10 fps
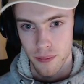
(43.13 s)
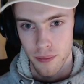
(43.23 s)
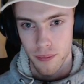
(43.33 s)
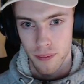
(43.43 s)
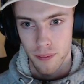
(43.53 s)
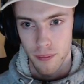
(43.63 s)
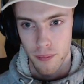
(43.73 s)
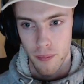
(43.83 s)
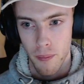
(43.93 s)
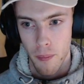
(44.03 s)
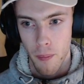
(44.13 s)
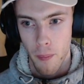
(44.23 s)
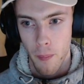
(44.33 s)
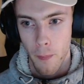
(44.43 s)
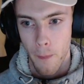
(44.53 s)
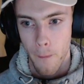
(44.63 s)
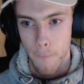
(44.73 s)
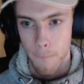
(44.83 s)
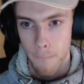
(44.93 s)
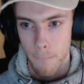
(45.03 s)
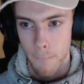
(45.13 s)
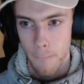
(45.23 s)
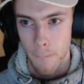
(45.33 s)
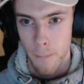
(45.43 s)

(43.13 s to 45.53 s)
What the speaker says: (no one is talking)